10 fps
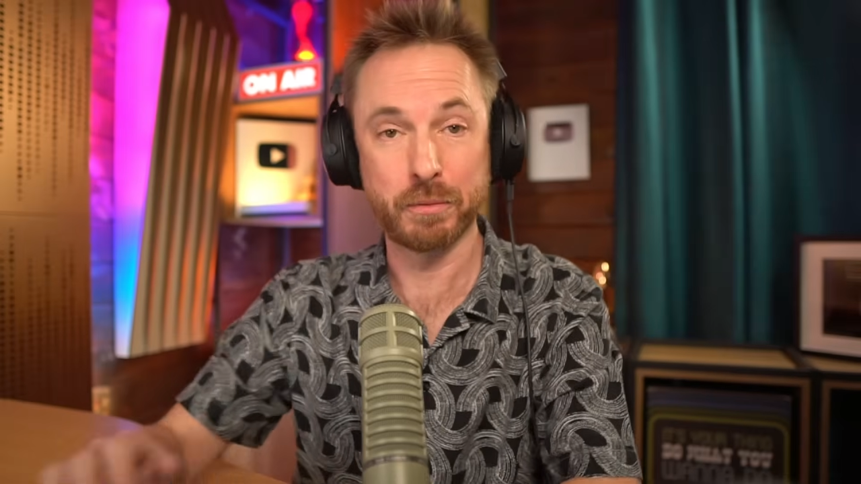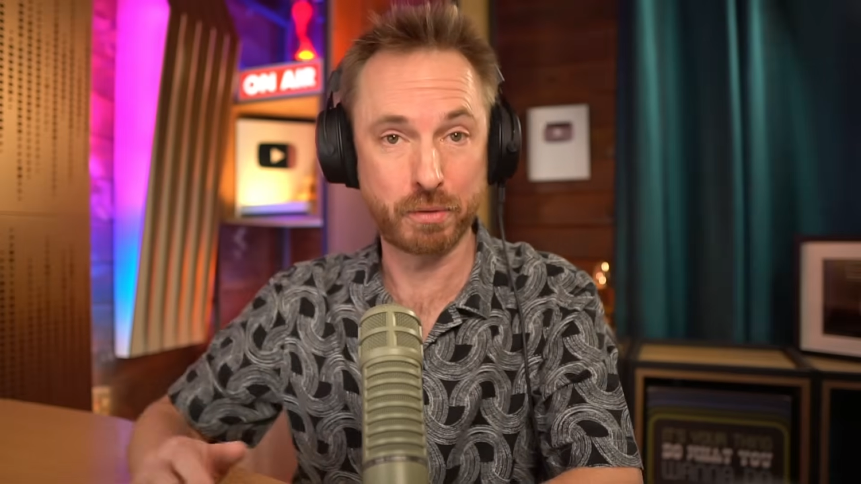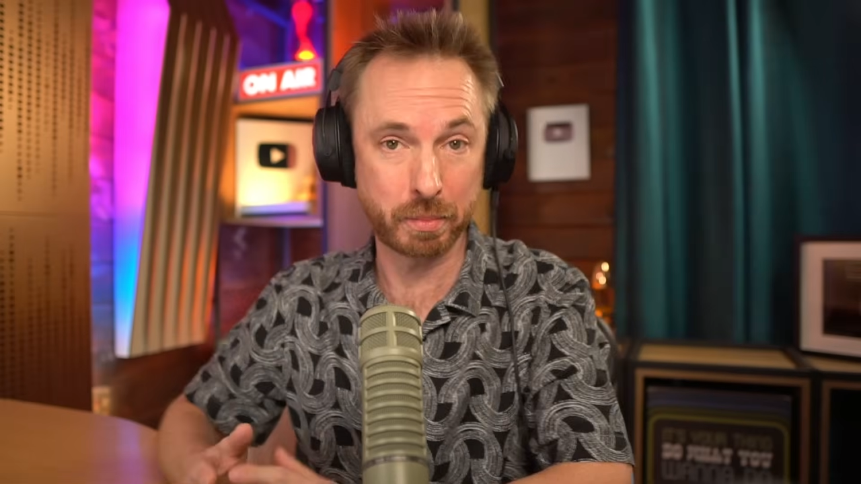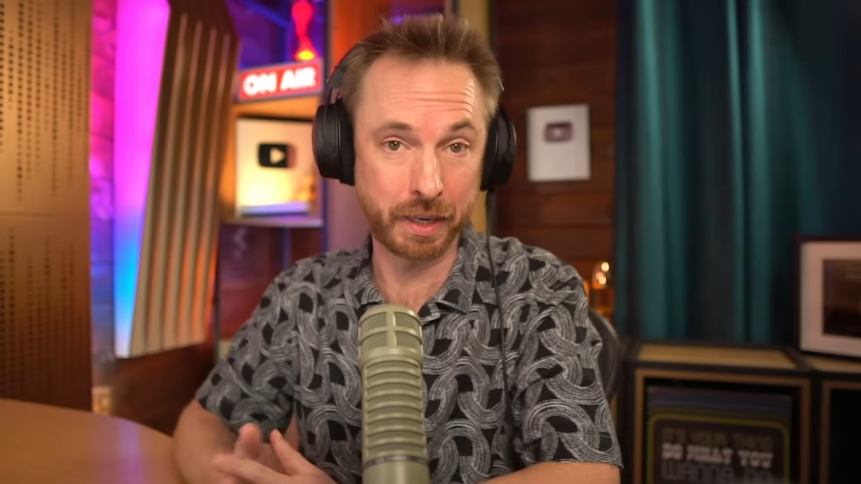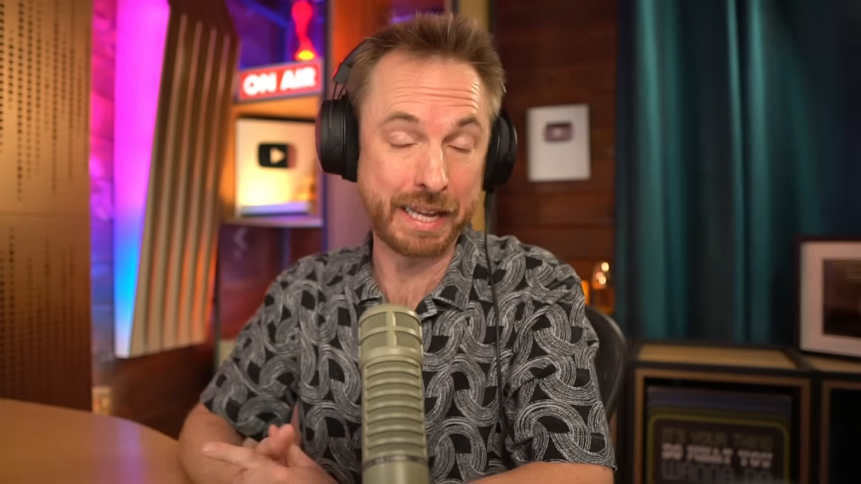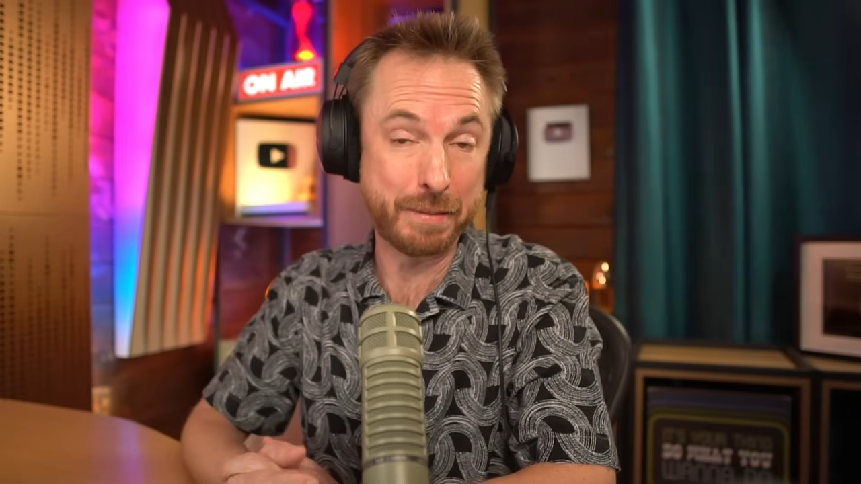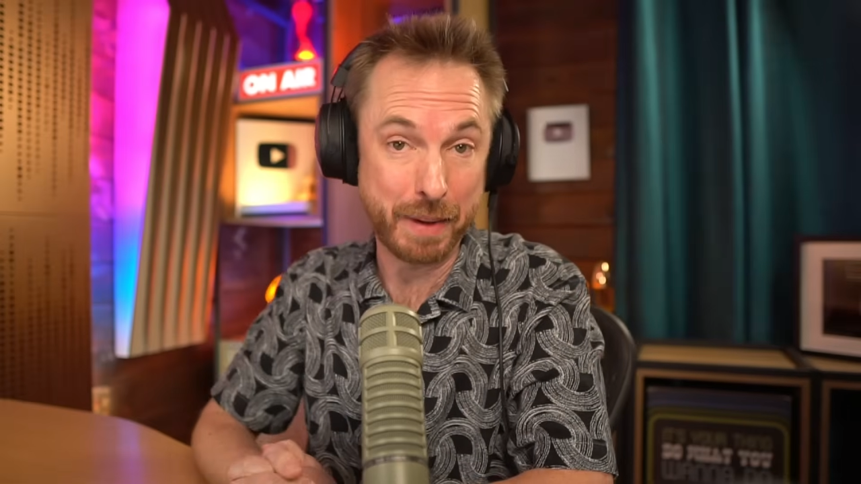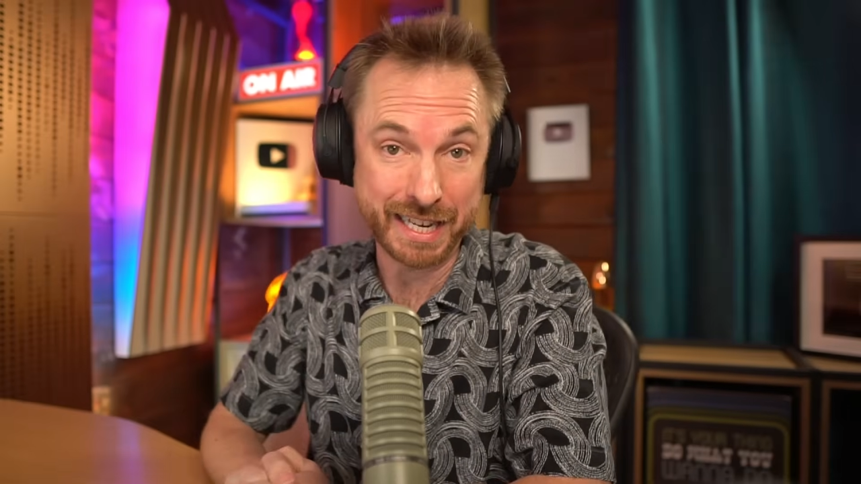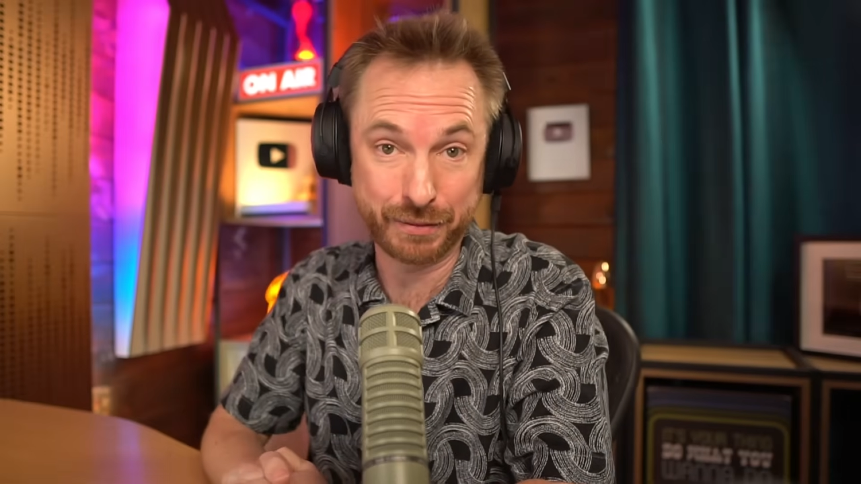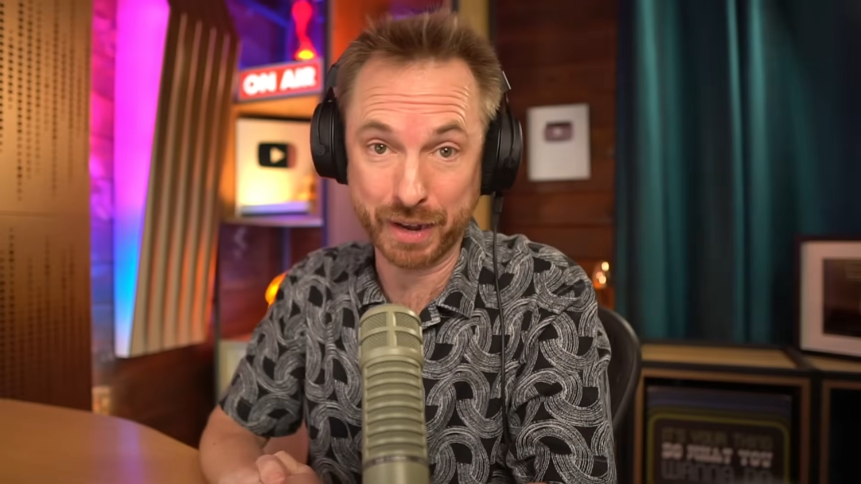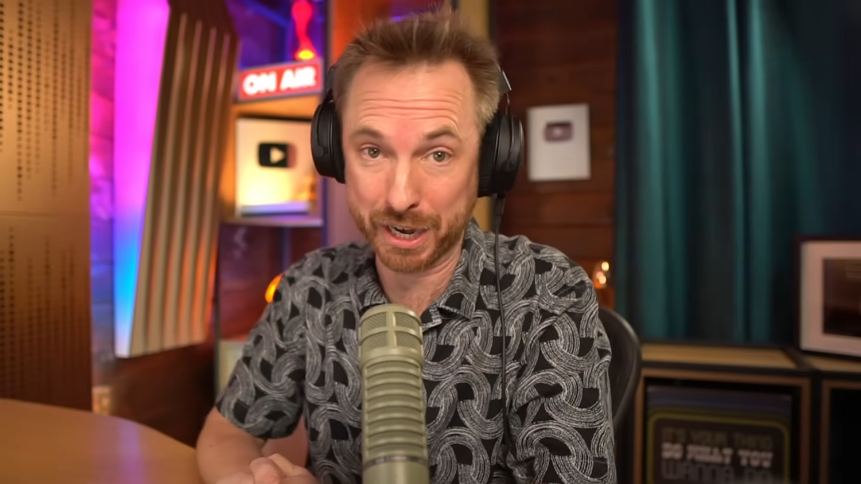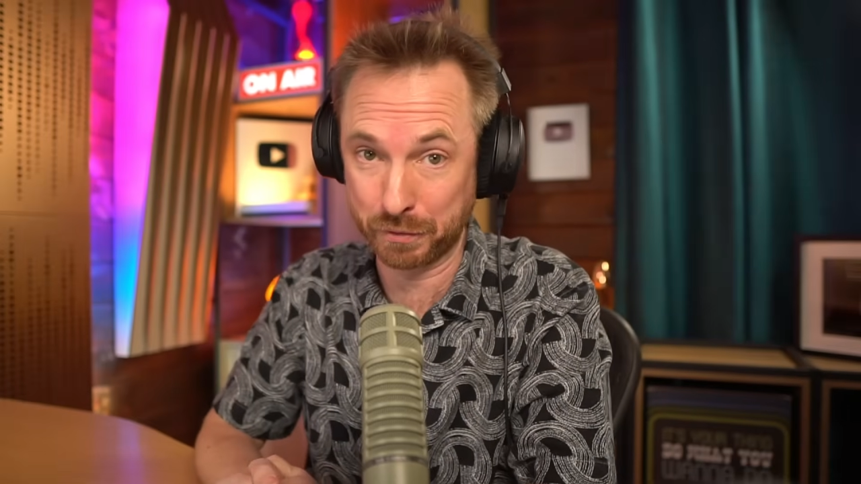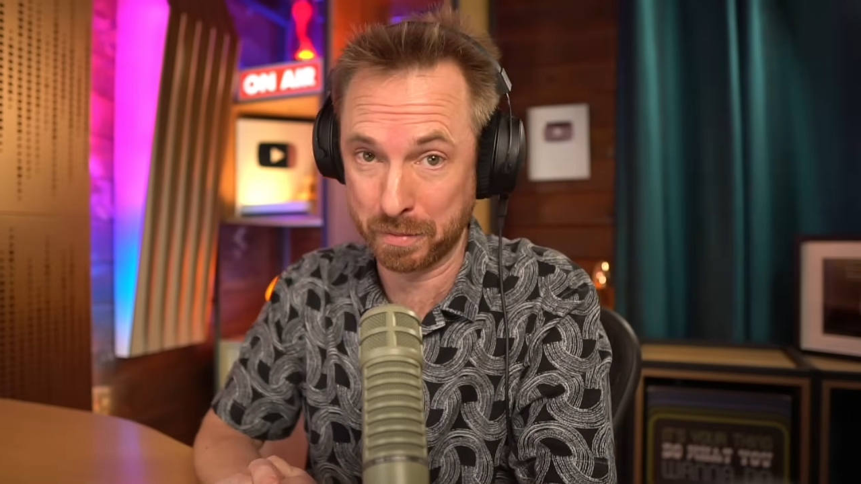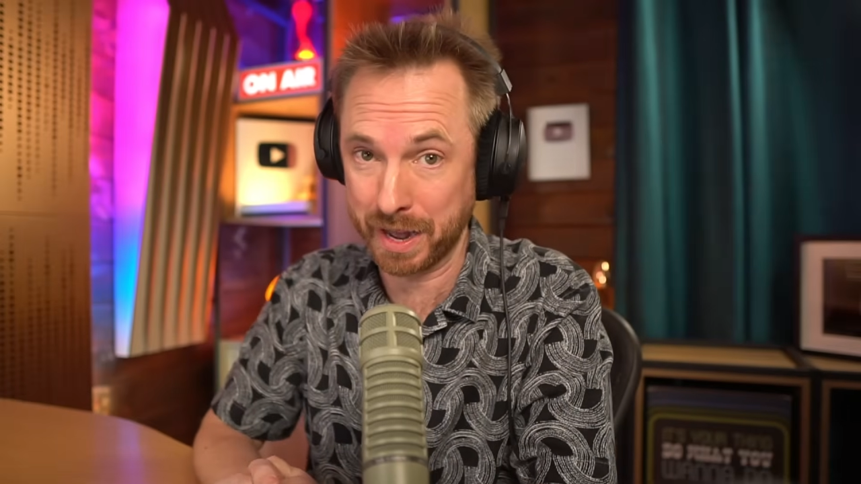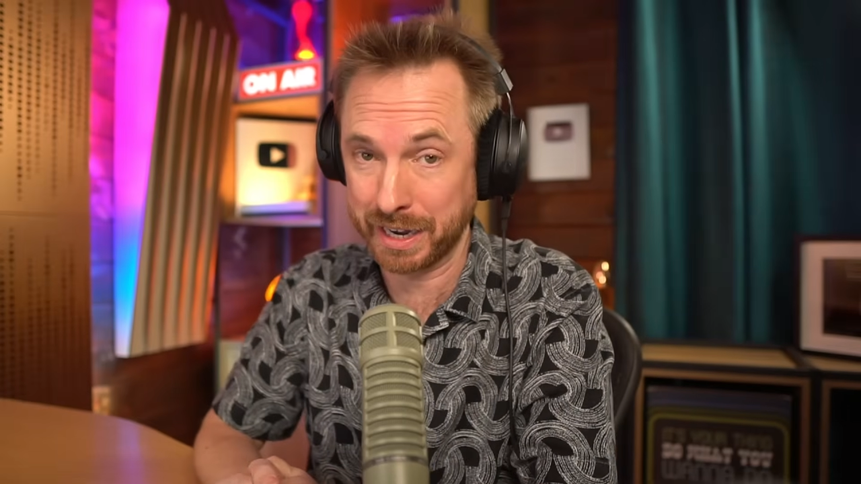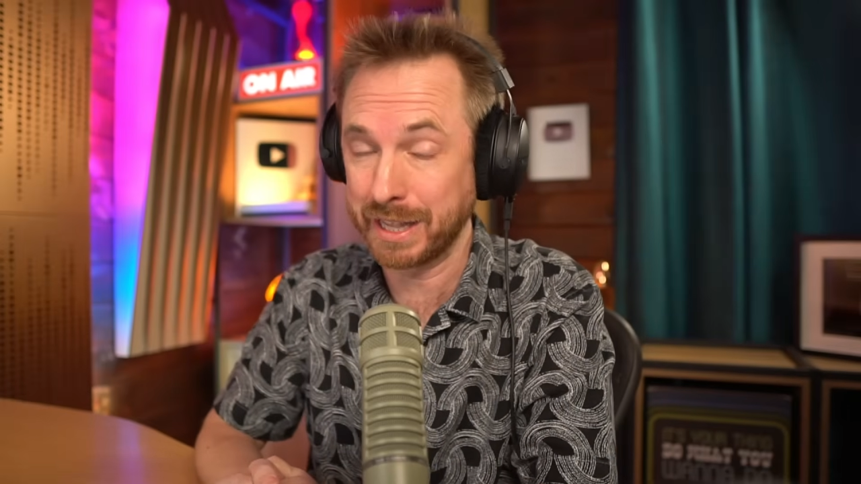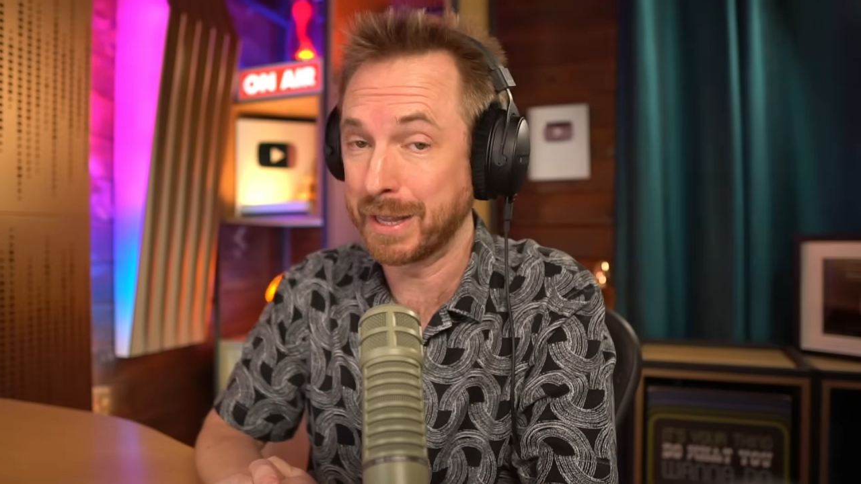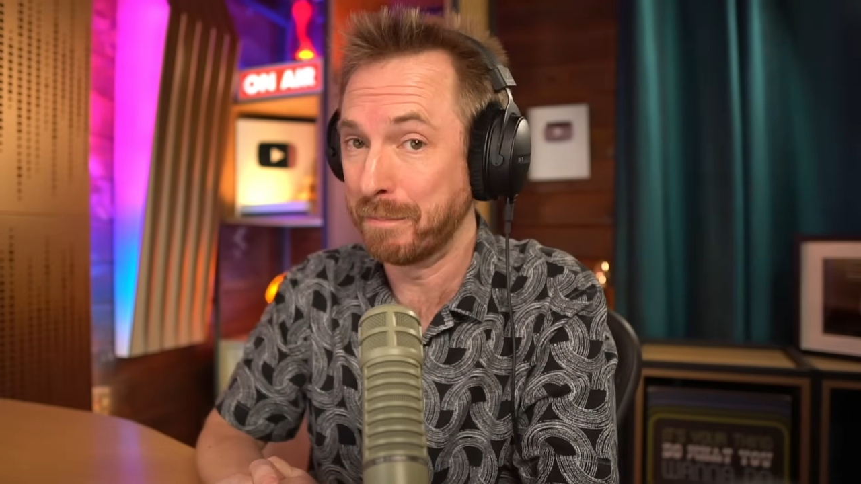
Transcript: So probably the best value for money,